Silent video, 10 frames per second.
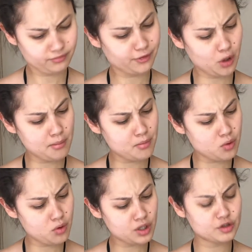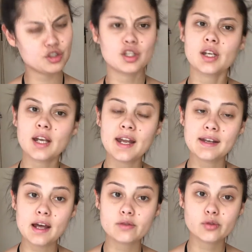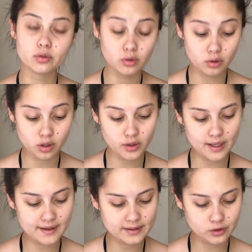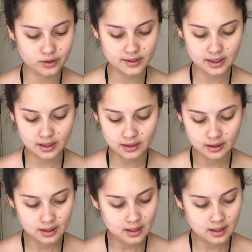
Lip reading: for a more sheer and natural look. Okay, that's interesting.